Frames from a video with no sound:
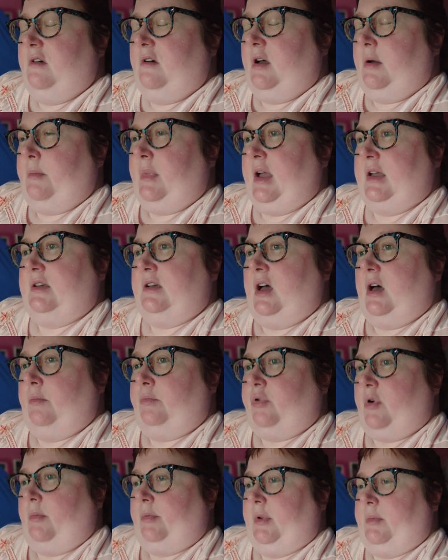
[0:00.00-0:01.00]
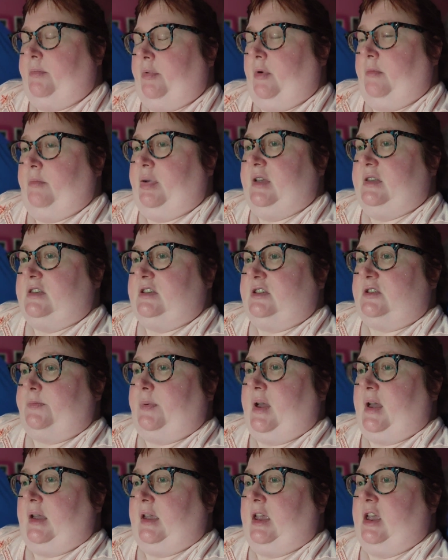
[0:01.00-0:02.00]
I might, I'll probably bump into
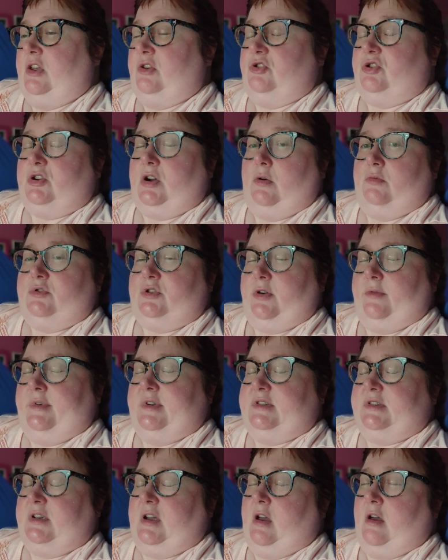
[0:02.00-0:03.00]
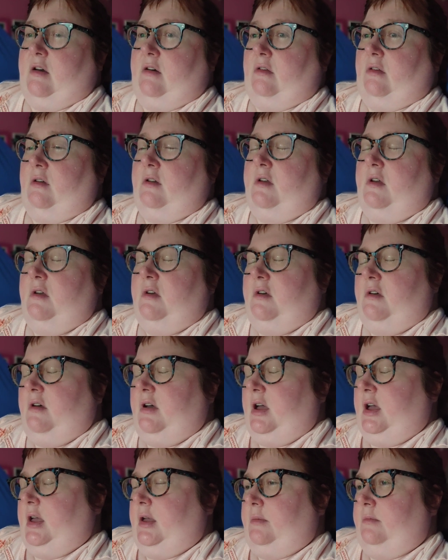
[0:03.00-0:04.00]
Sparky and Joe, Joey's girl,
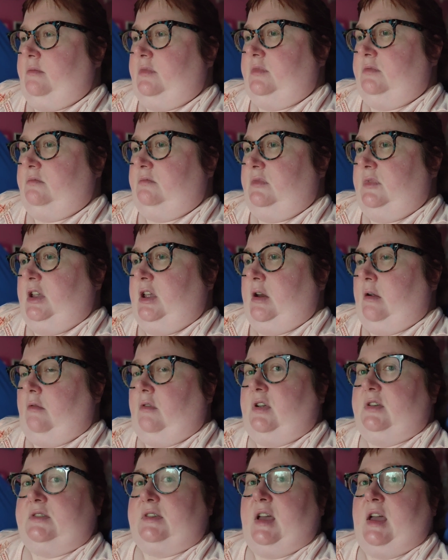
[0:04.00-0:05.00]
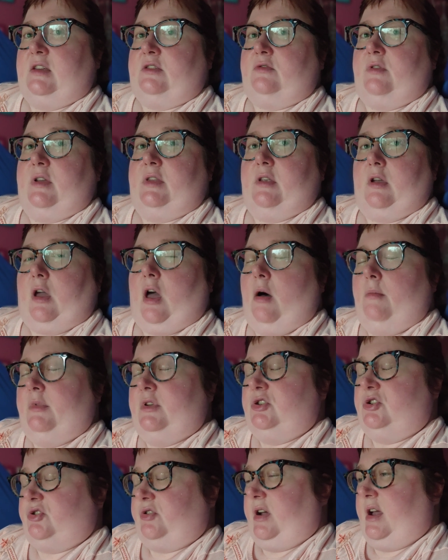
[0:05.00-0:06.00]
um, you know, because they're doing the
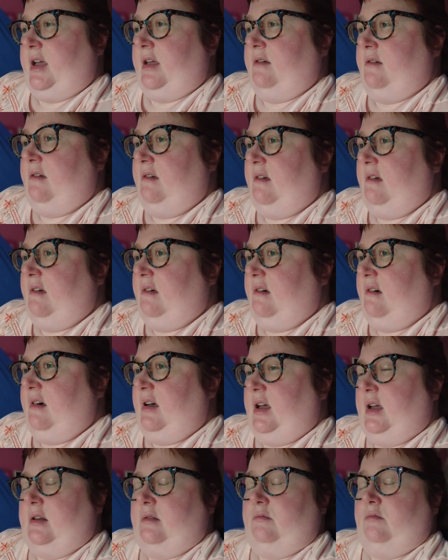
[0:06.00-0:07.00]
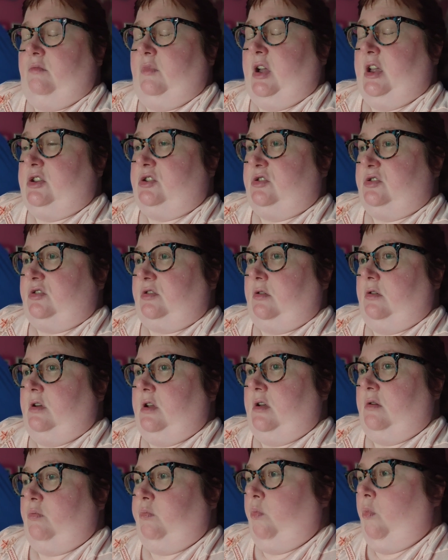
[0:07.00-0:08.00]
commentary and we're just going
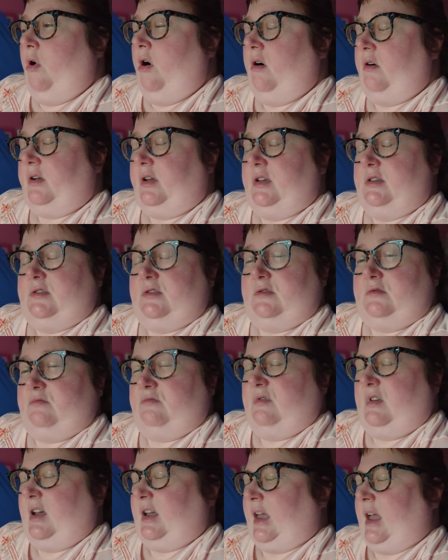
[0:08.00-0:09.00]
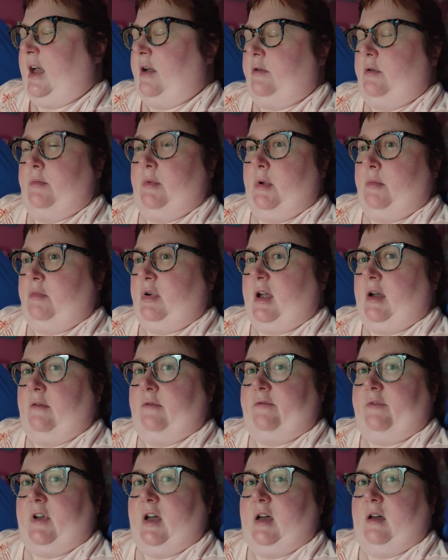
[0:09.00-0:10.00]
to walk as I can't remember how
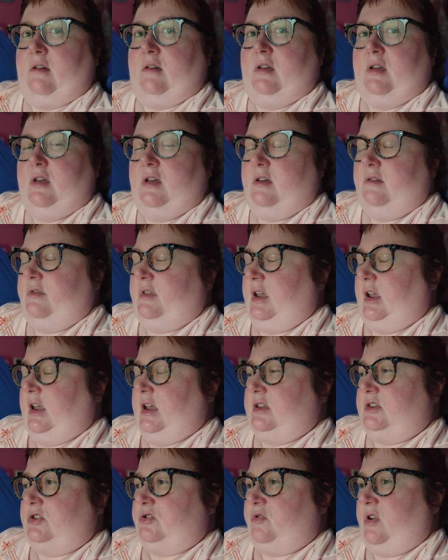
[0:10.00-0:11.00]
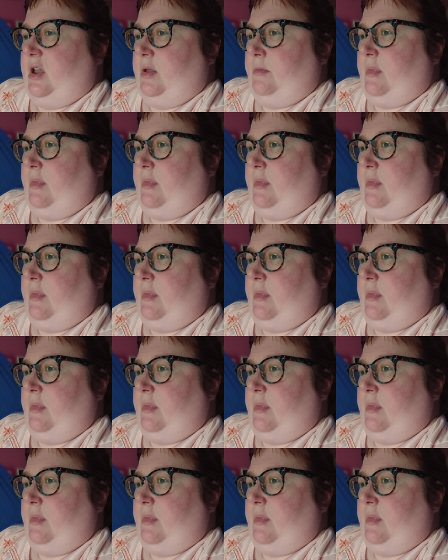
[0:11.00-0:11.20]
far. I think it's three